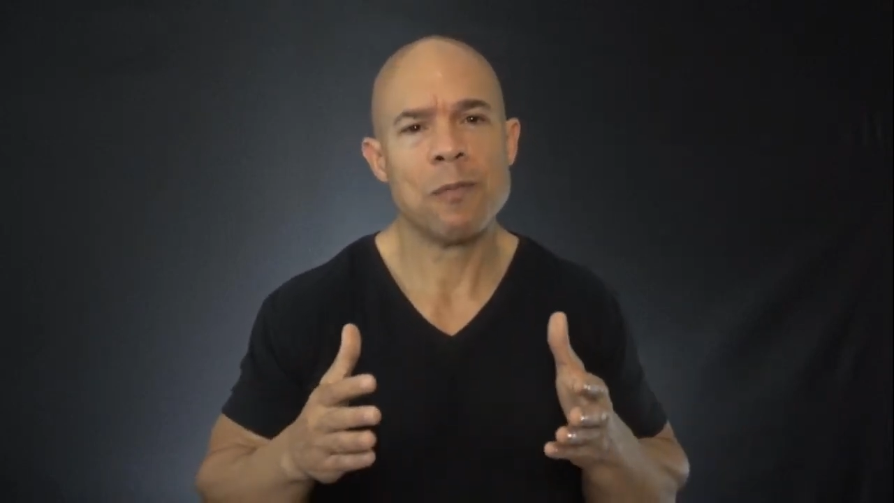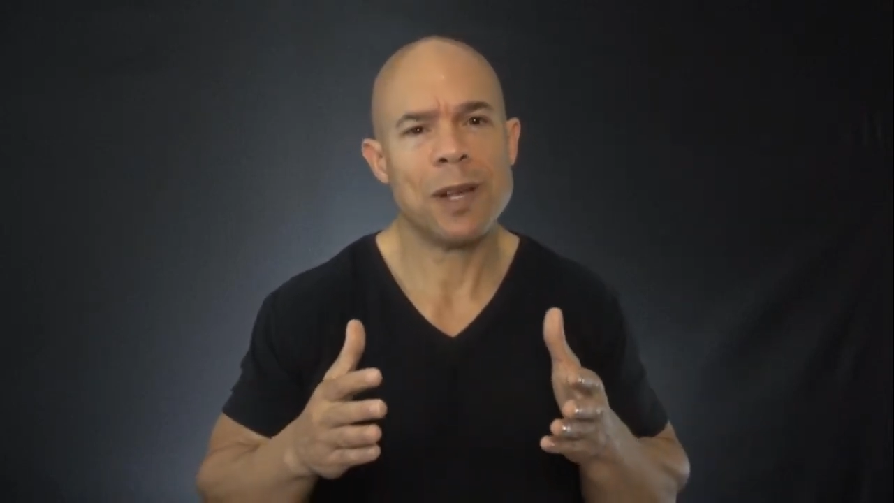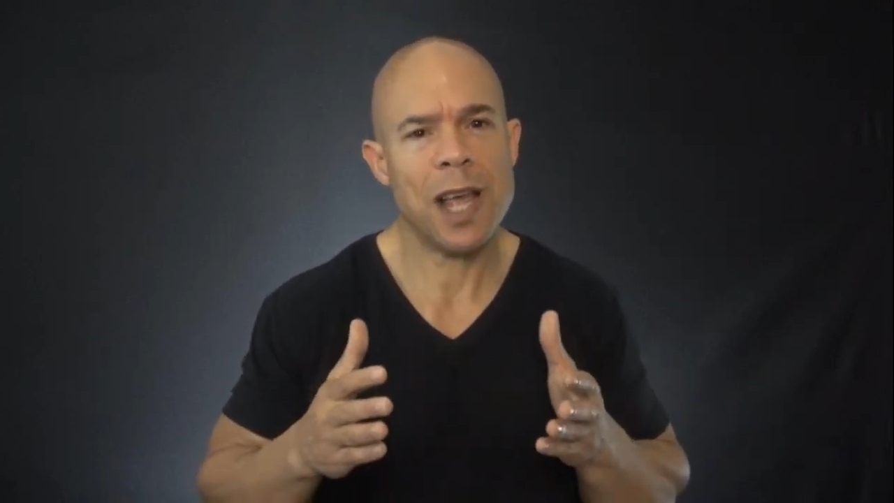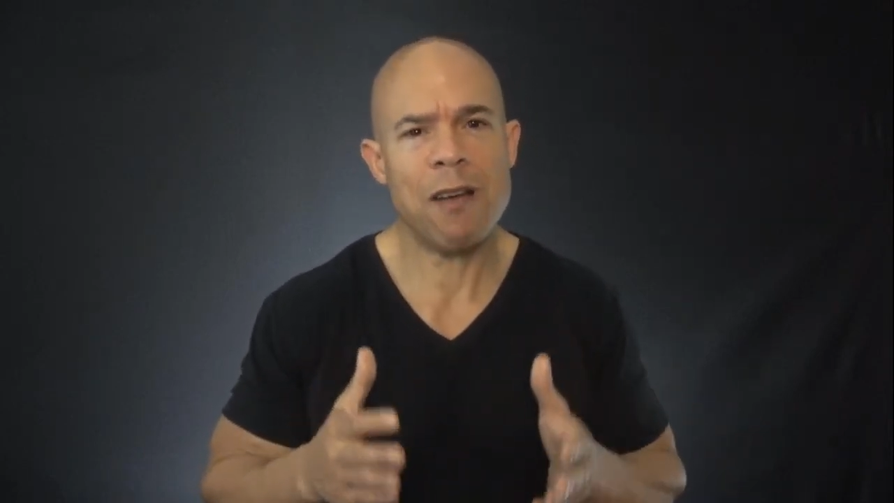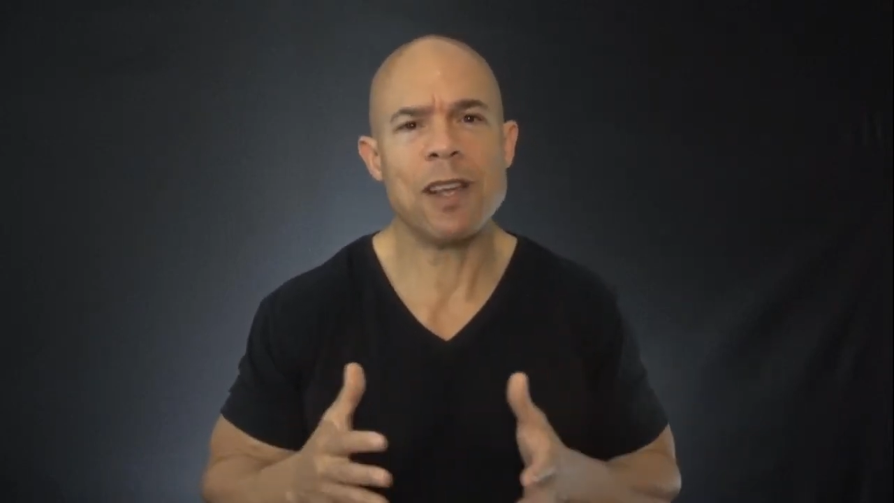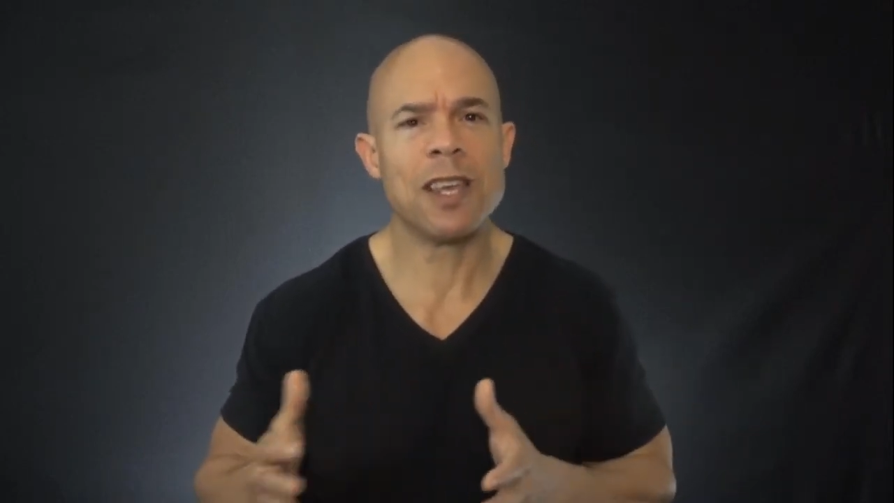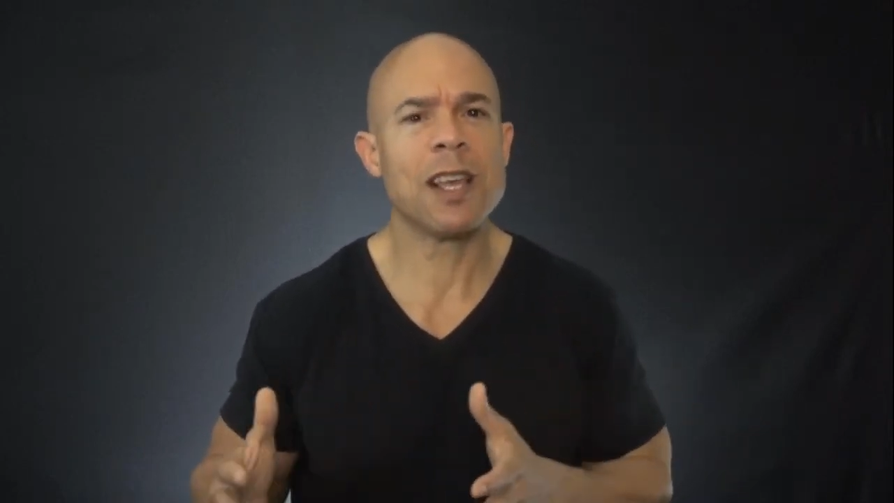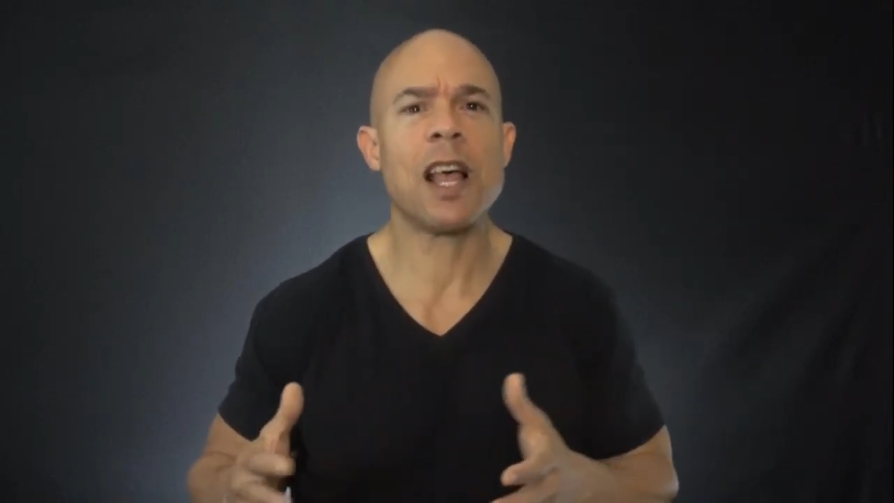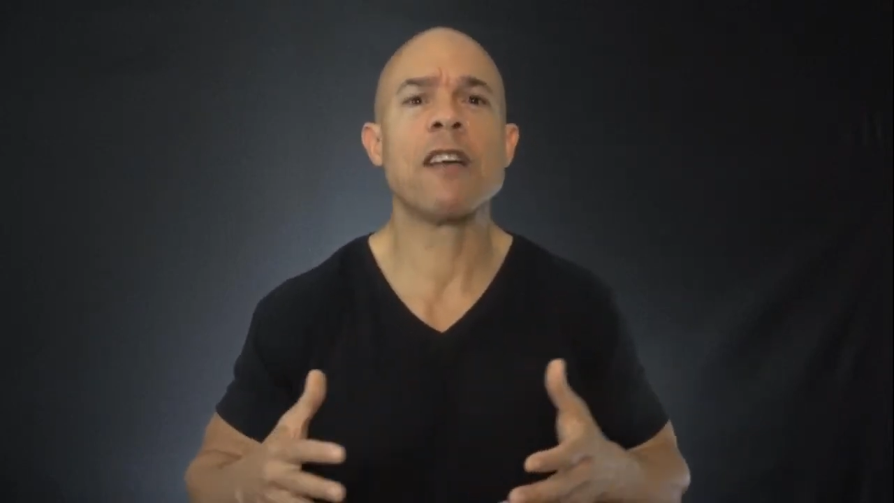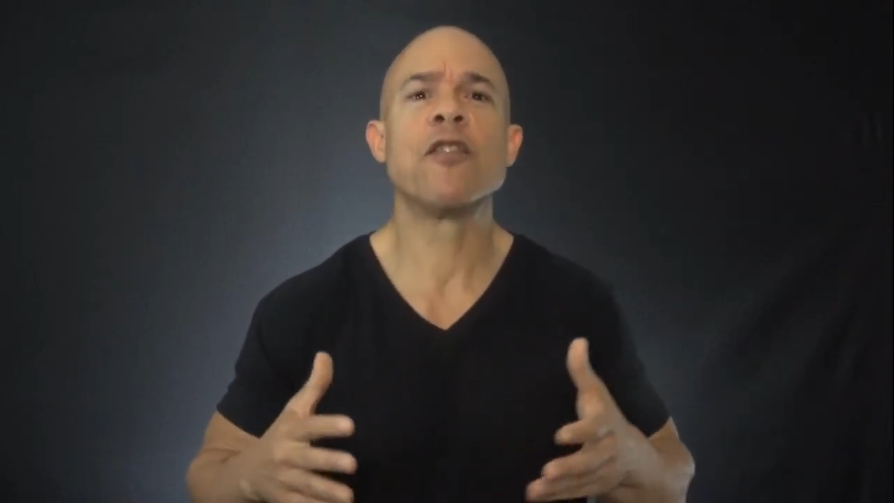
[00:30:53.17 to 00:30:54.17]
But
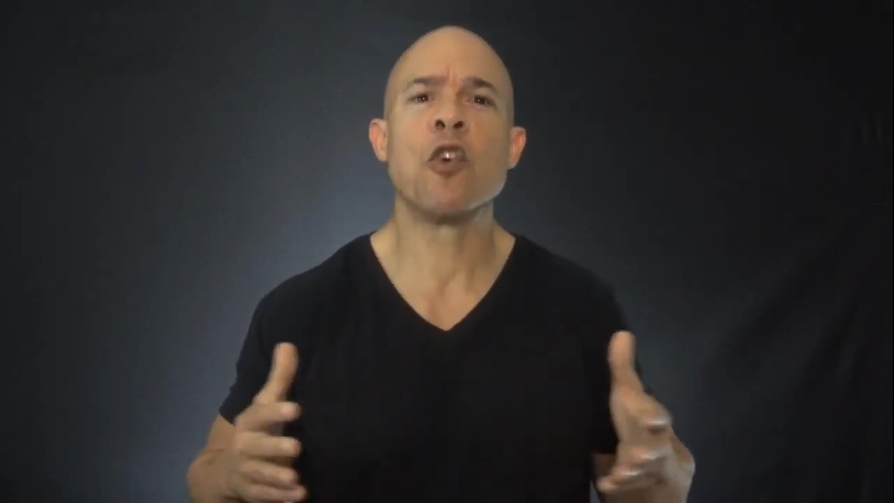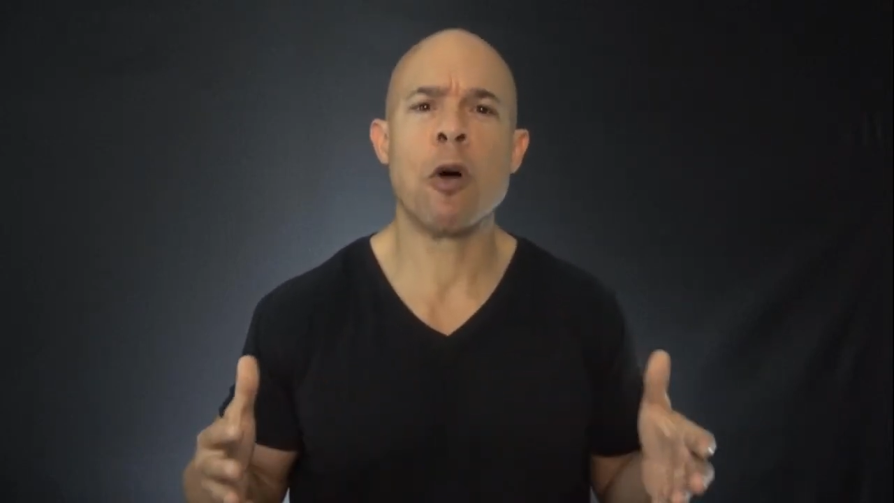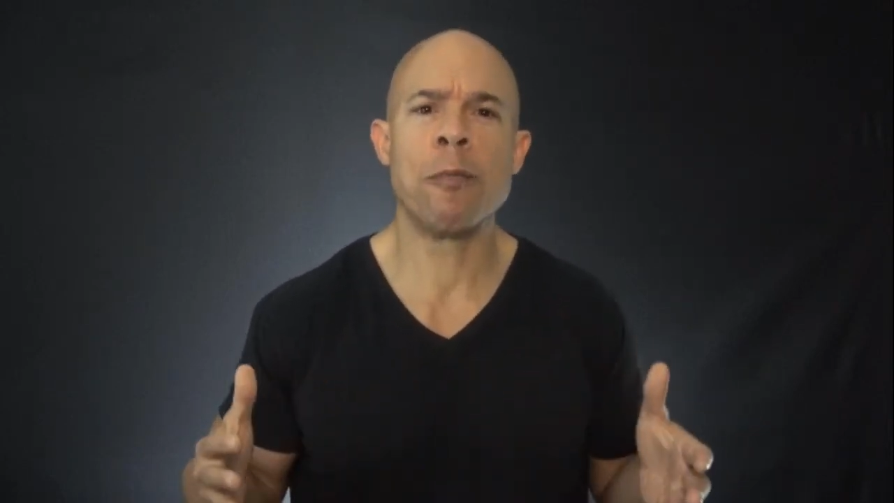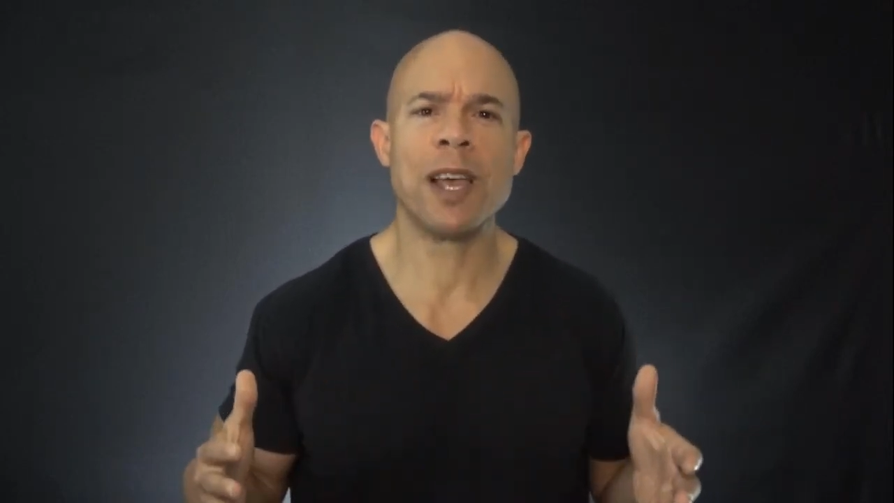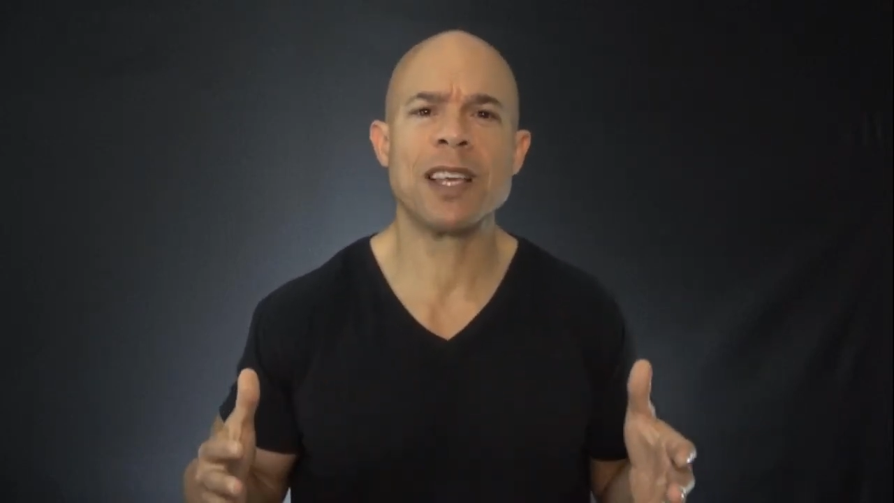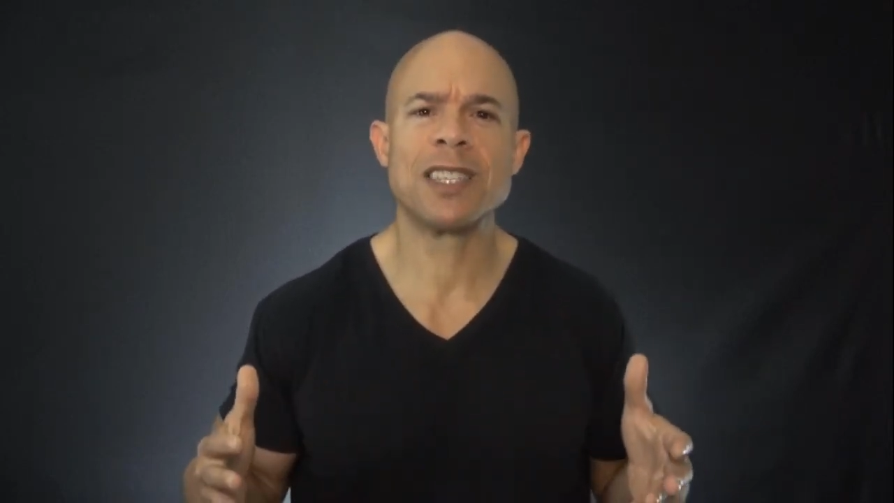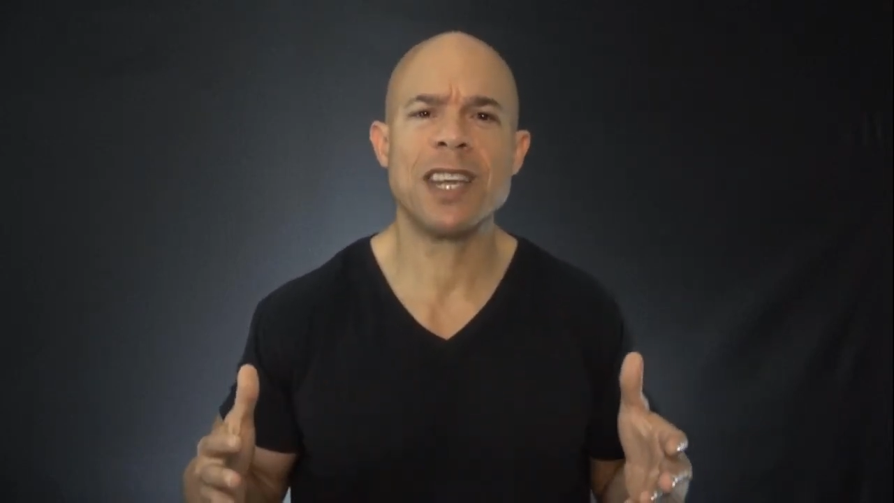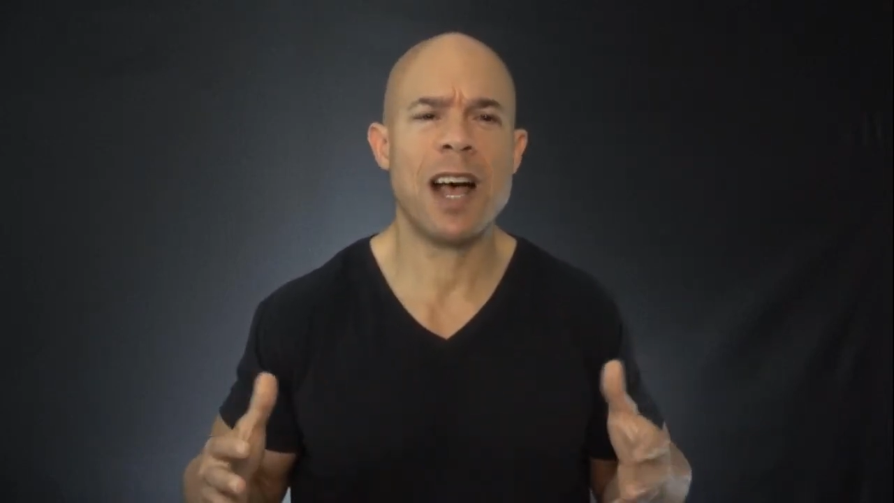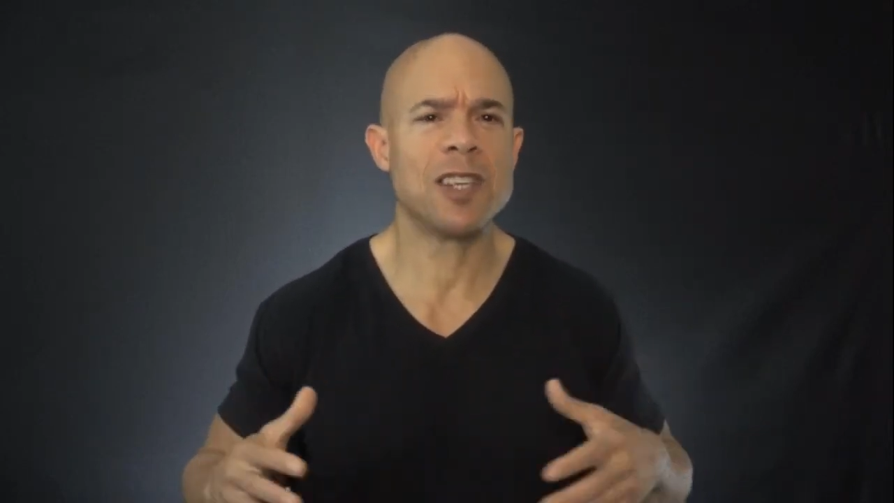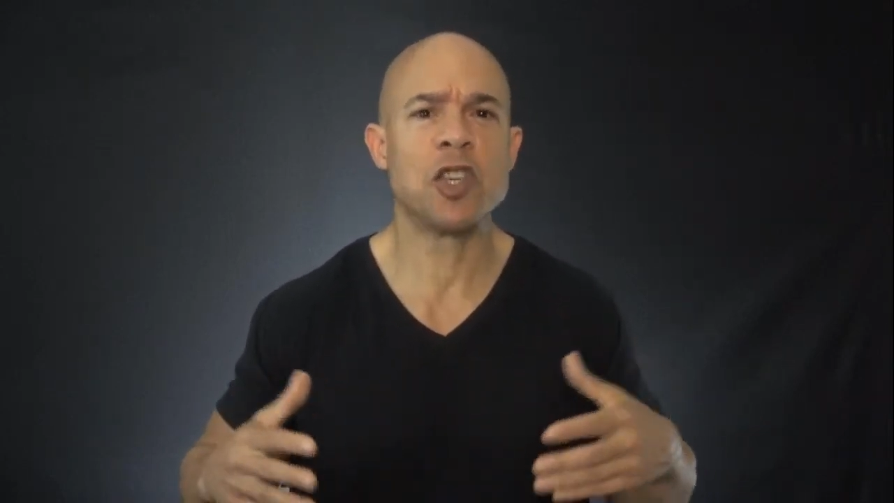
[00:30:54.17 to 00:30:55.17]
everything in life, your biggest
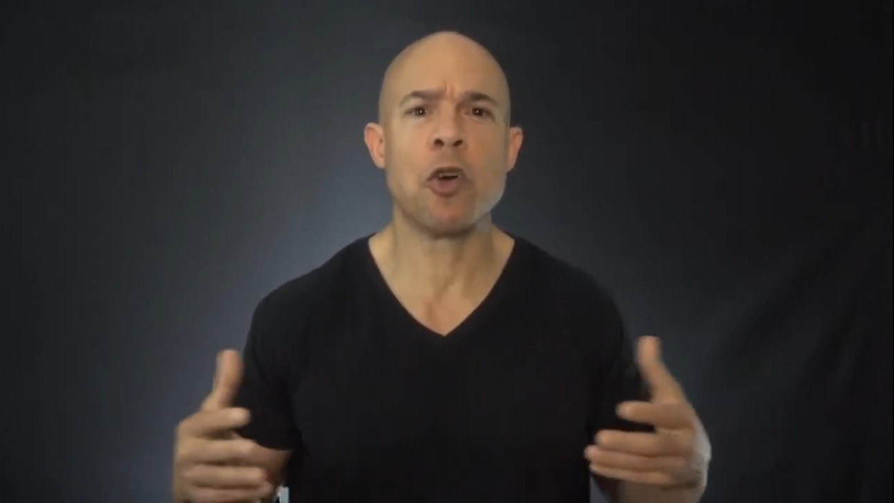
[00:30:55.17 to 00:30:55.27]
challenge,